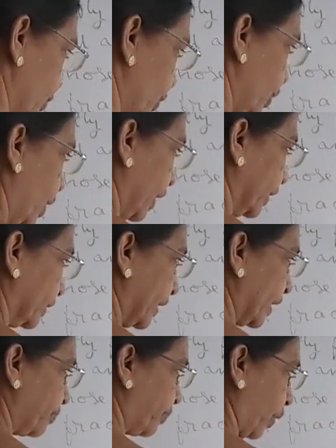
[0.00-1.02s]
to
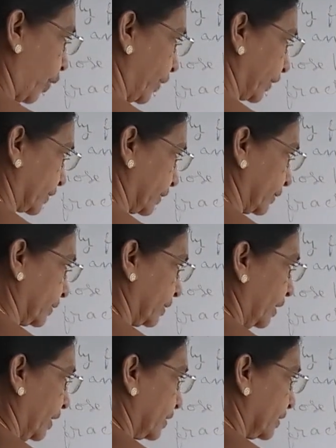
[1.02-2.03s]
their product.
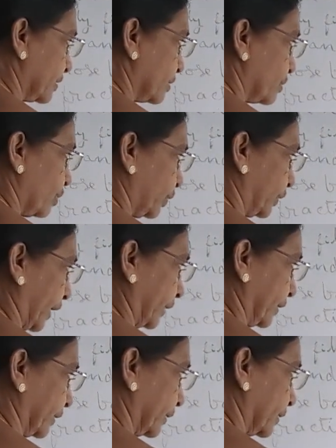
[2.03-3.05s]
So
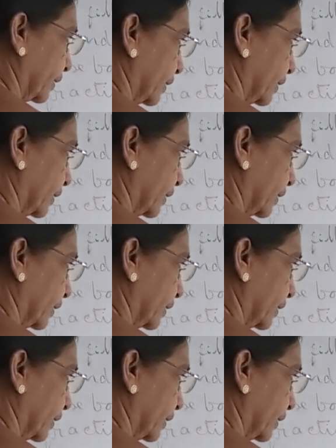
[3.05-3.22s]
30.